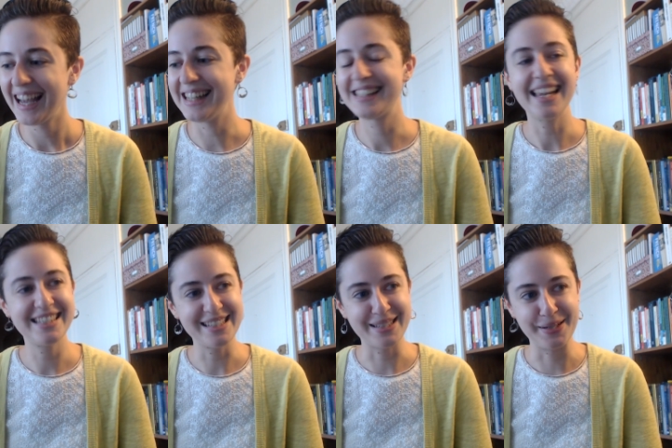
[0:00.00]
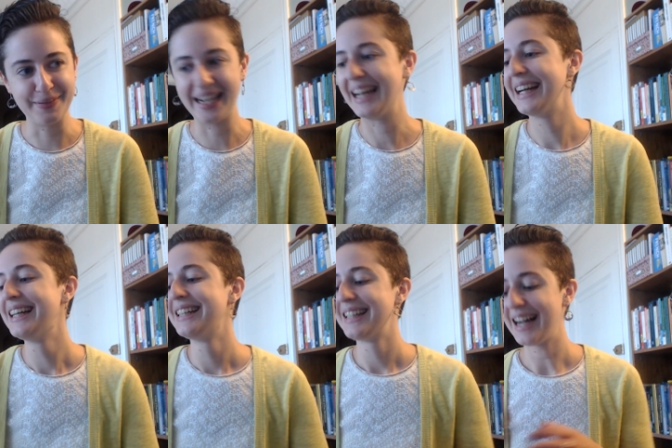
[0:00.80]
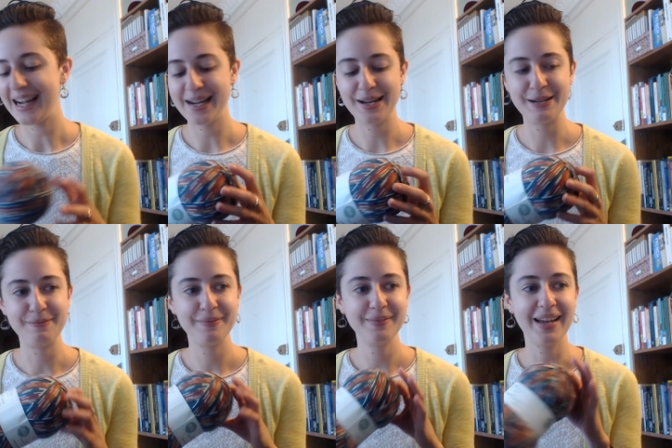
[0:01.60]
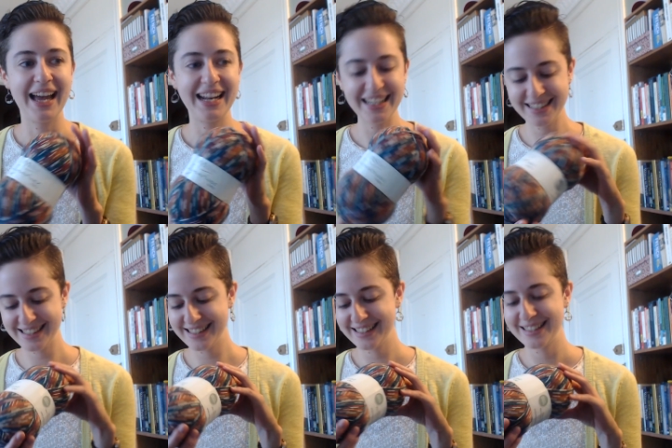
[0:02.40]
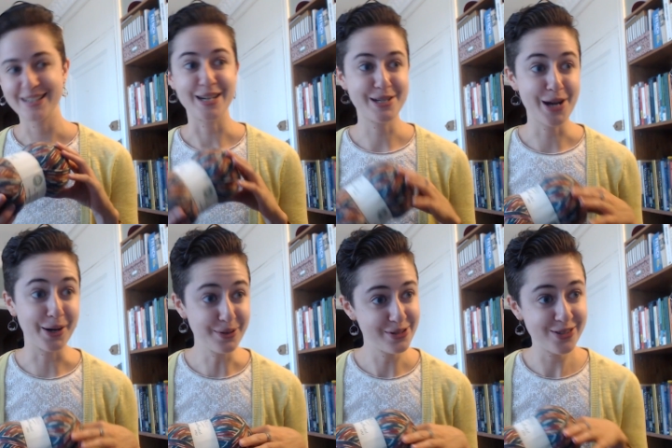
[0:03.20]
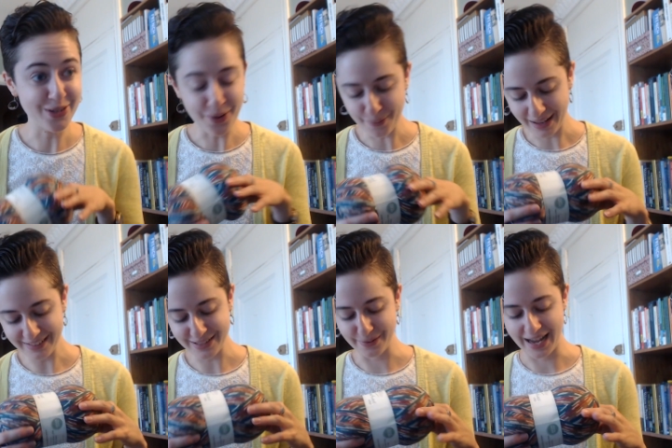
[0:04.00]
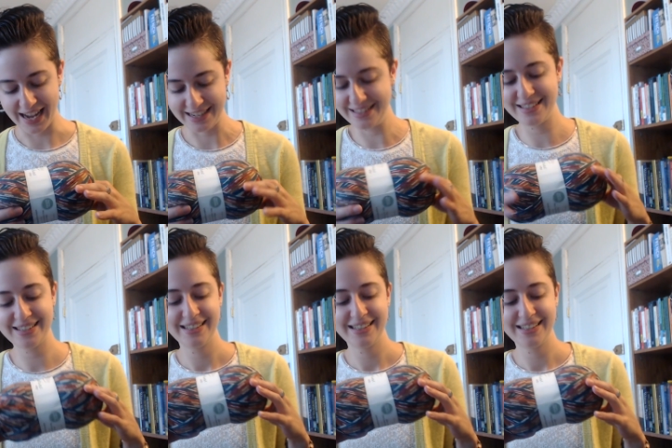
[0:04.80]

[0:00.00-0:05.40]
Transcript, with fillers: and sent it to me. Um, and it's she chose so well, you guys.